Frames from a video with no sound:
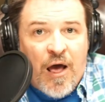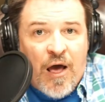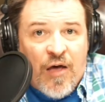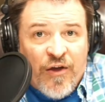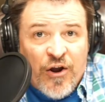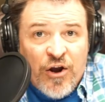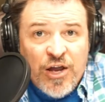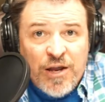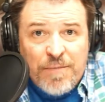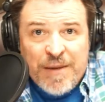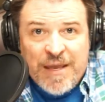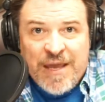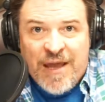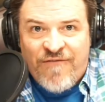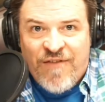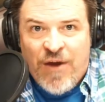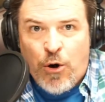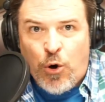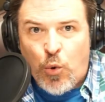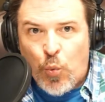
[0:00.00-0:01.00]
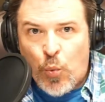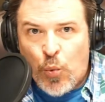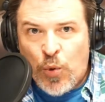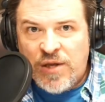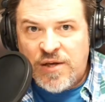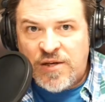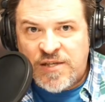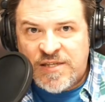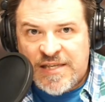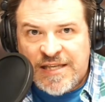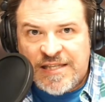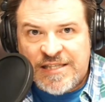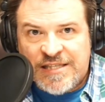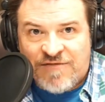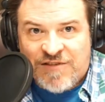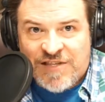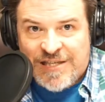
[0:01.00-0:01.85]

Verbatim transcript: There can be a very real sense of